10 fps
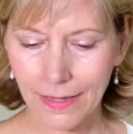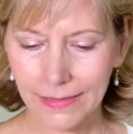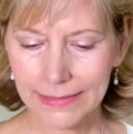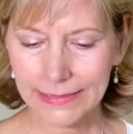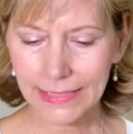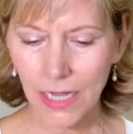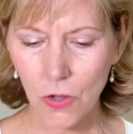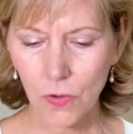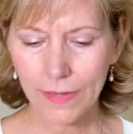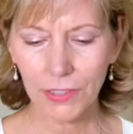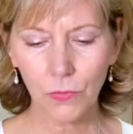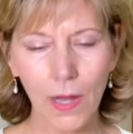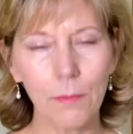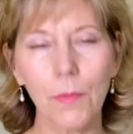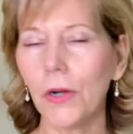So if you want
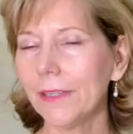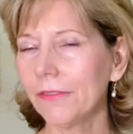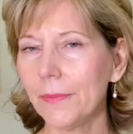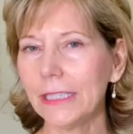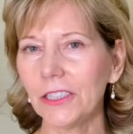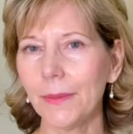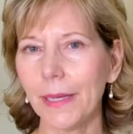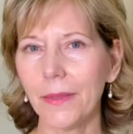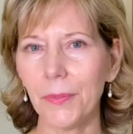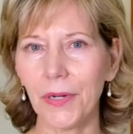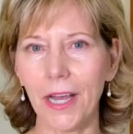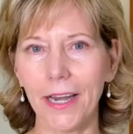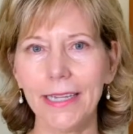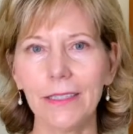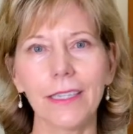more information about the
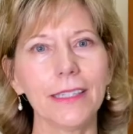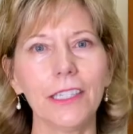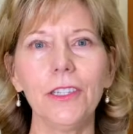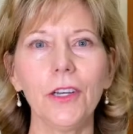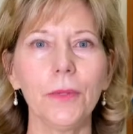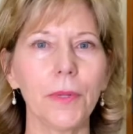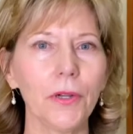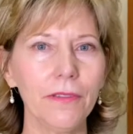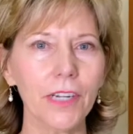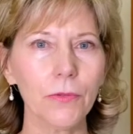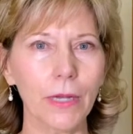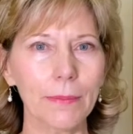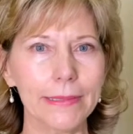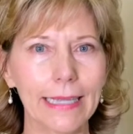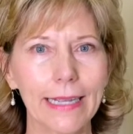product, you can go to both of our
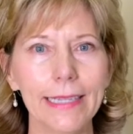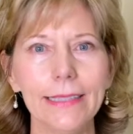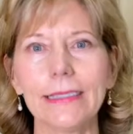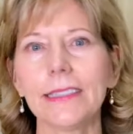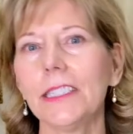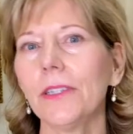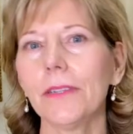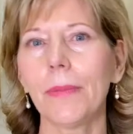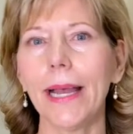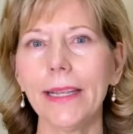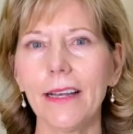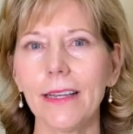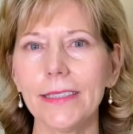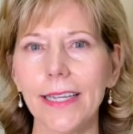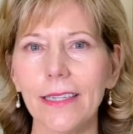websites. You have my
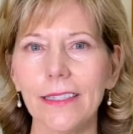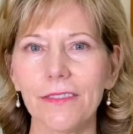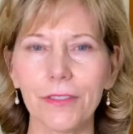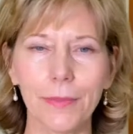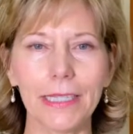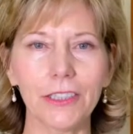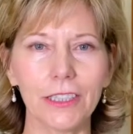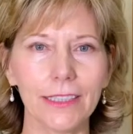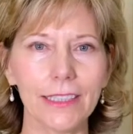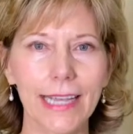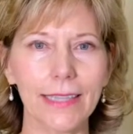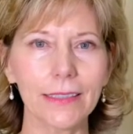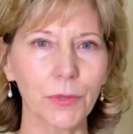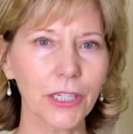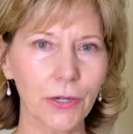contact information to ask
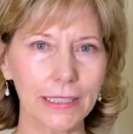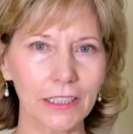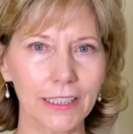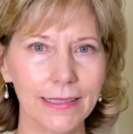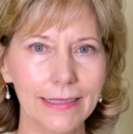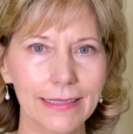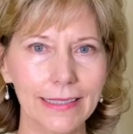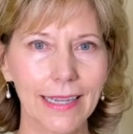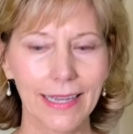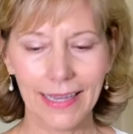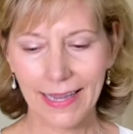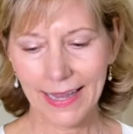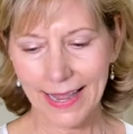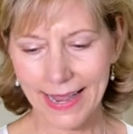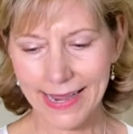more questions,
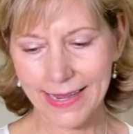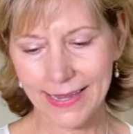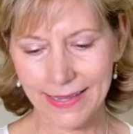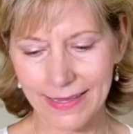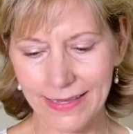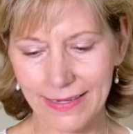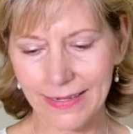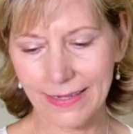and